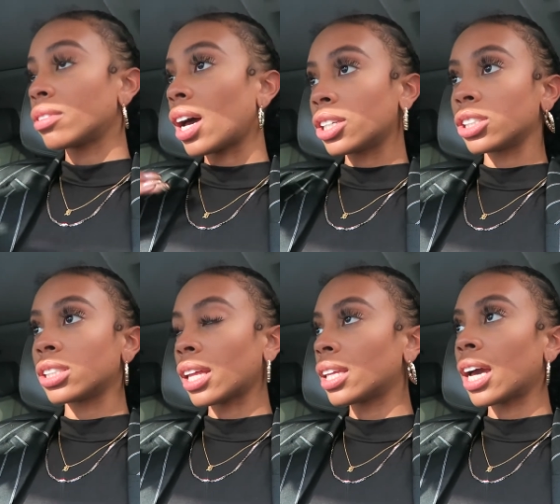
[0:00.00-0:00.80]
i
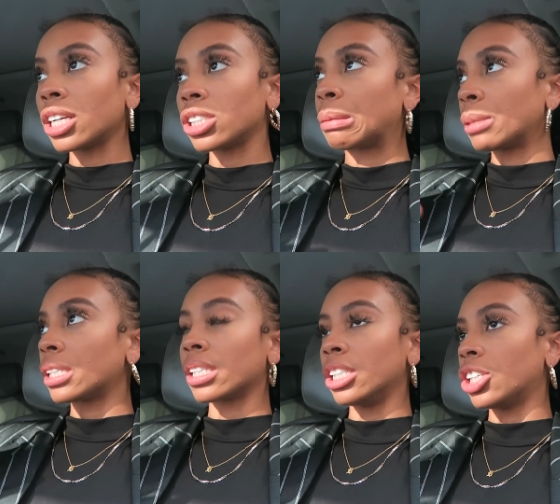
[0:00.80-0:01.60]
just i think i just
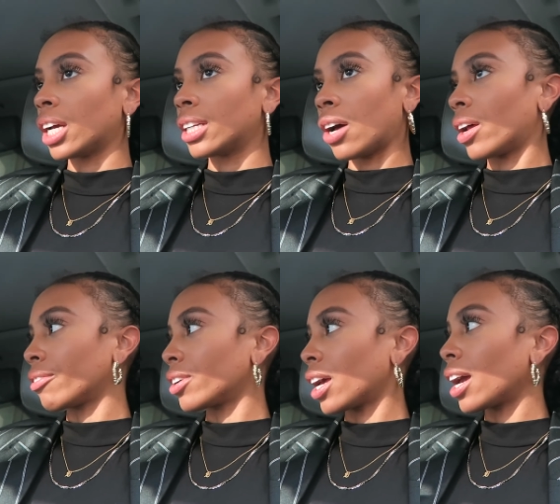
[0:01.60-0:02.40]
mentally checked out
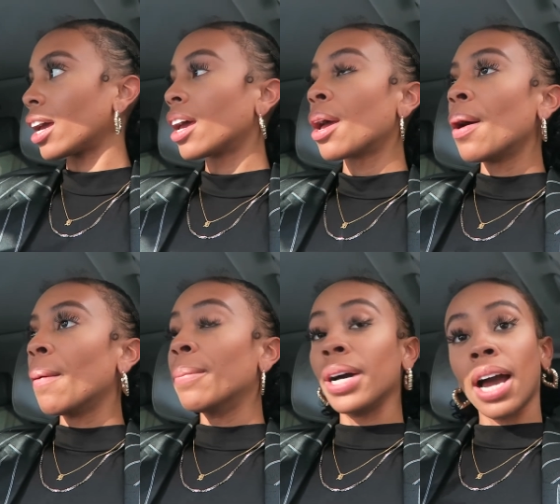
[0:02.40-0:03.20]
after that
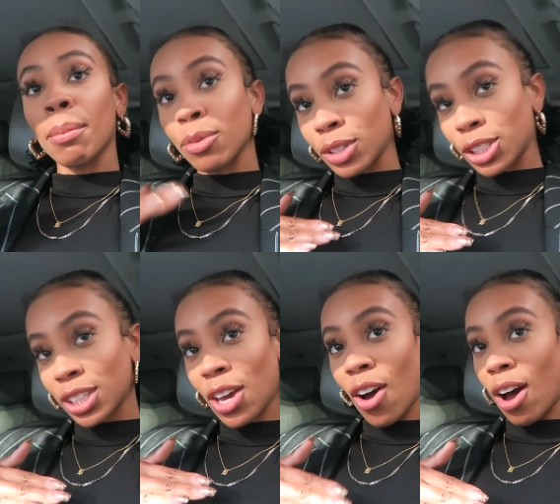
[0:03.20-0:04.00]
but i'm
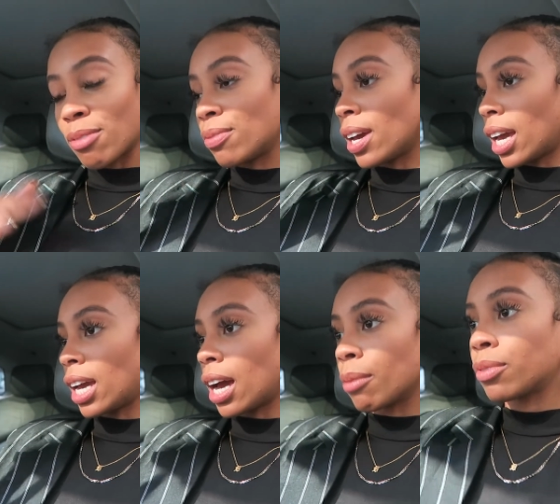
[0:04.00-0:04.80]
officially off
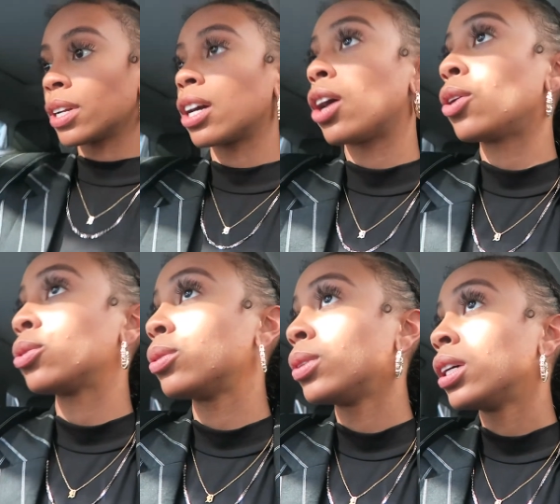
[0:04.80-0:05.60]
and i'm gonna
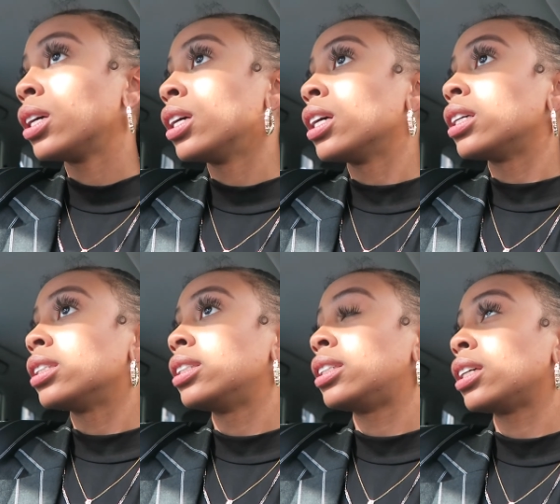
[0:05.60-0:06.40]
go
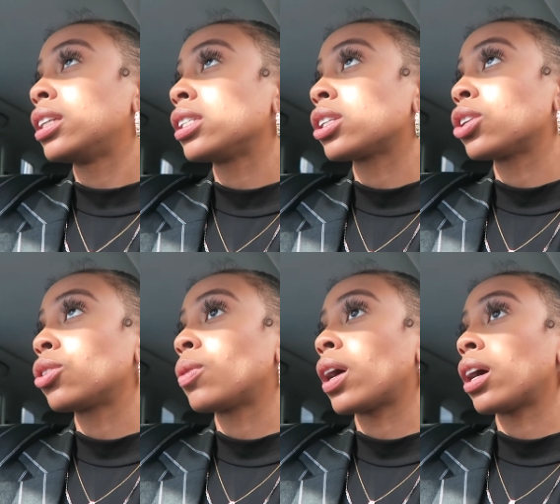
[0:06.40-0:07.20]
to this
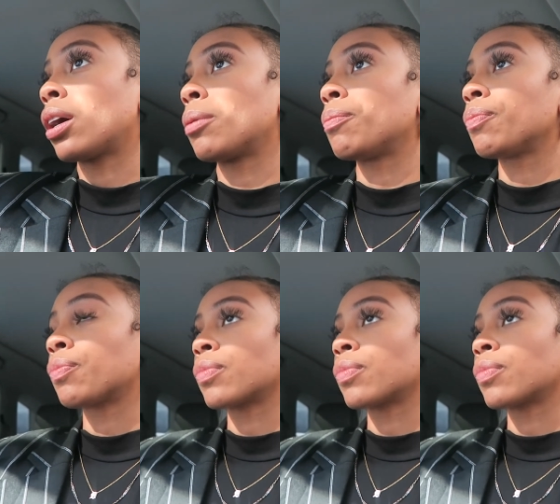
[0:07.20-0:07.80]
little um